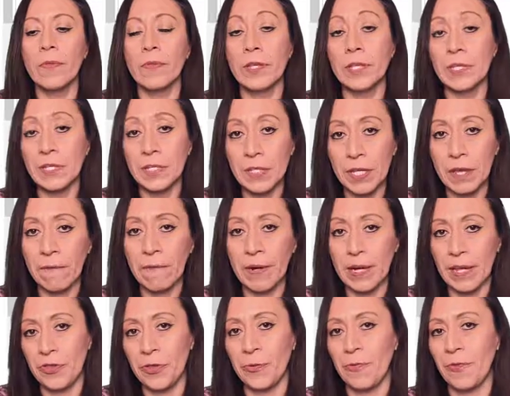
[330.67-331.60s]
This is
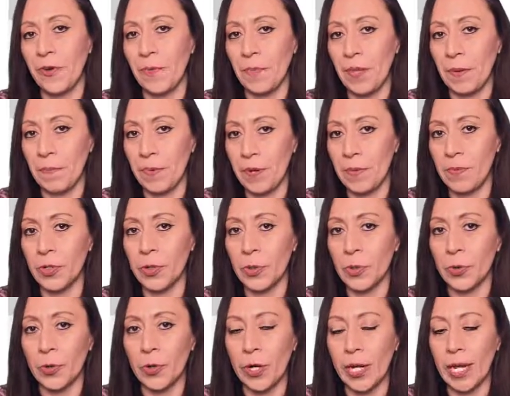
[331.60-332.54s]
different from the previous
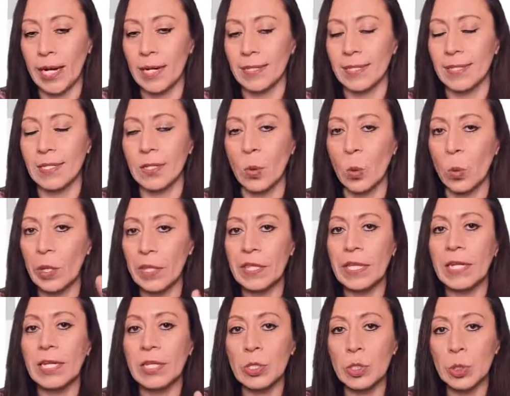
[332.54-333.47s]
tutorials. We
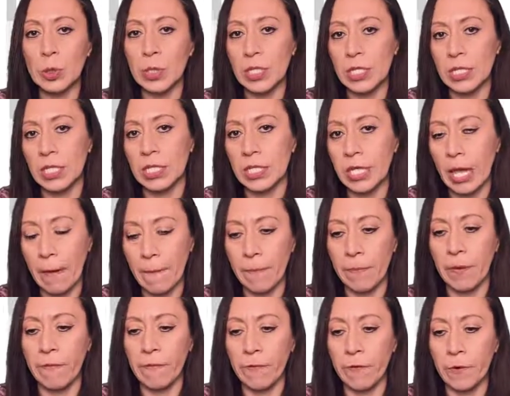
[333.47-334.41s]
didn't do this
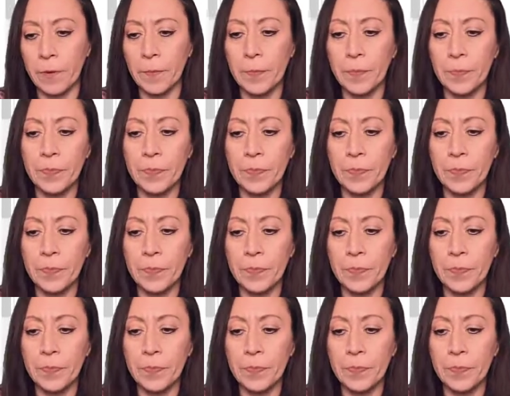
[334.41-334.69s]
step before.